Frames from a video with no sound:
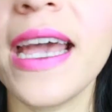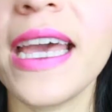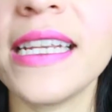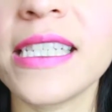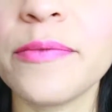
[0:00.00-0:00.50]

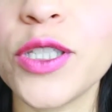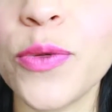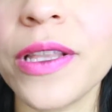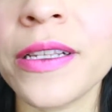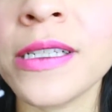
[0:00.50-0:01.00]
And as I'm
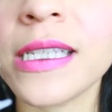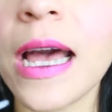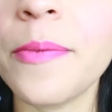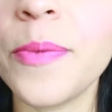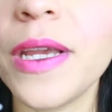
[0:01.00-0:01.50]
doing this,
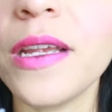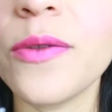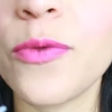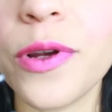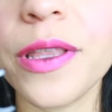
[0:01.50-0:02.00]
I'm
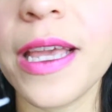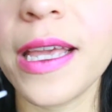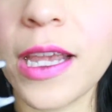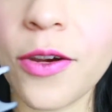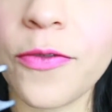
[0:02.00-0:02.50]
being really
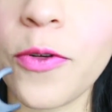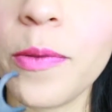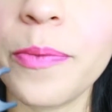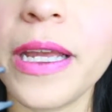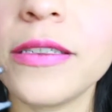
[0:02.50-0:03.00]
careful,
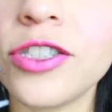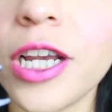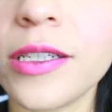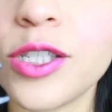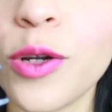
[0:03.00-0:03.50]
I'm being
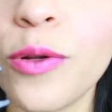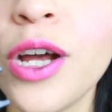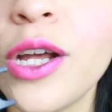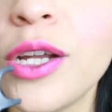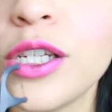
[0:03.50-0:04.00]
gentle
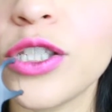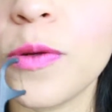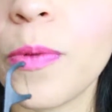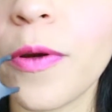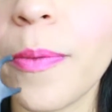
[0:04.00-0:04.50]

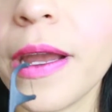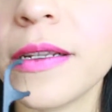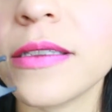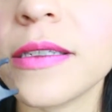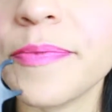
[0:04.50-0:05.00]
to
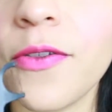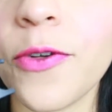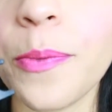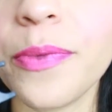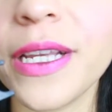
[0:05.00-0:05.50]
prevent
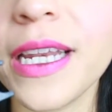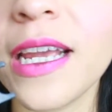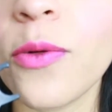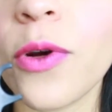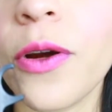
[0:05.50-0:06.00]
from
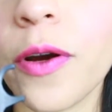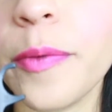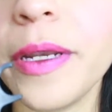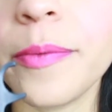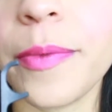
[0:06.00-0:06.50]
bleeding or
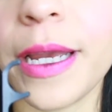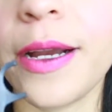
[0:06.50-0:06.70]
harming my